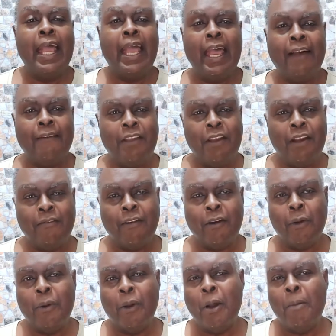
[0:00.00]
Have you
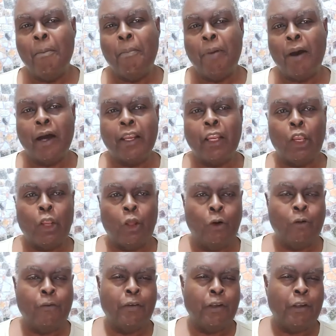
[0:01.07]
ever bought a
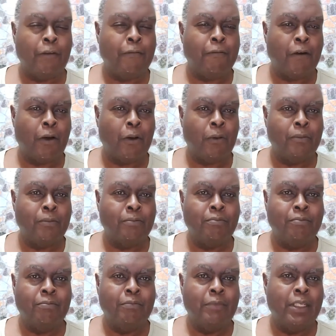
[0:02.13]
load for your phone,
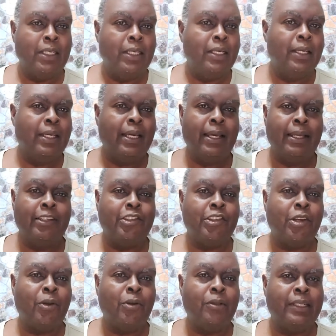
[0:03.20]

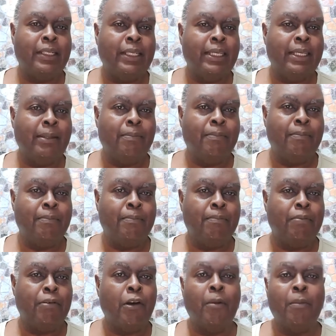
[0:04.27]
chose the
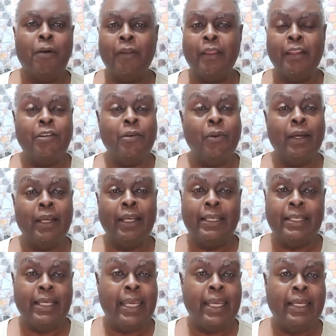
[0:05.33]
promo that you were going
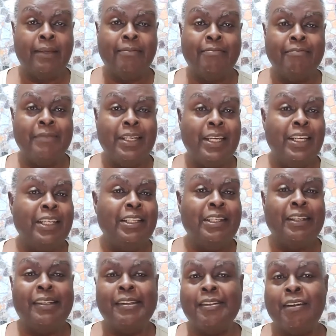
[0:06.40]
to take,
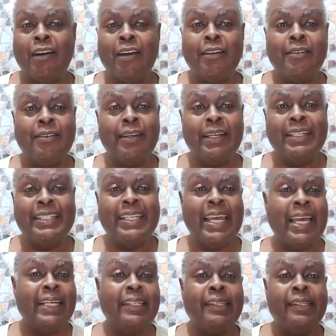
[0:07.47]
you start
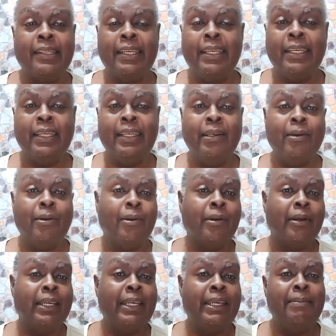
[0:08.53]
texting
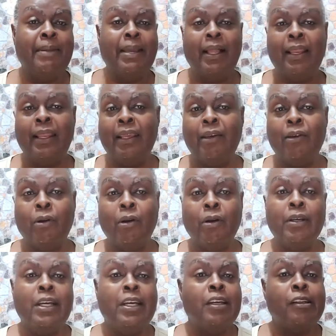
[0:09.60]
or emailing or
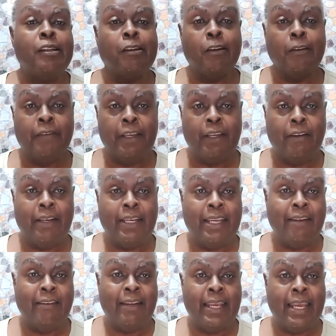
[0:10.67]
surfing on the
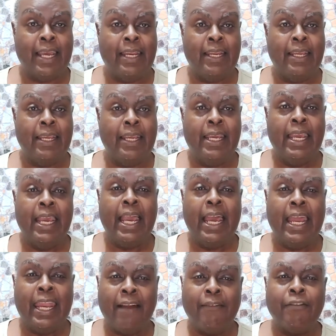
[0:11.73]
internet,
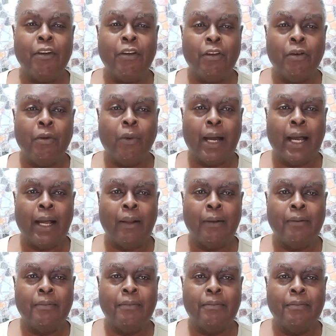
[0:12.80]
and after a little
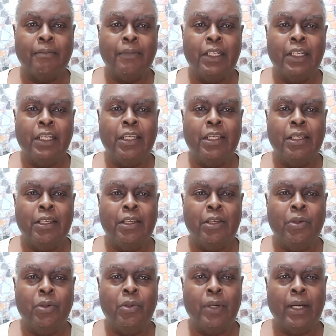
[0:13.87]
while
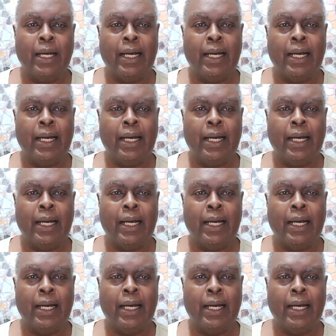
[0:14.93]
you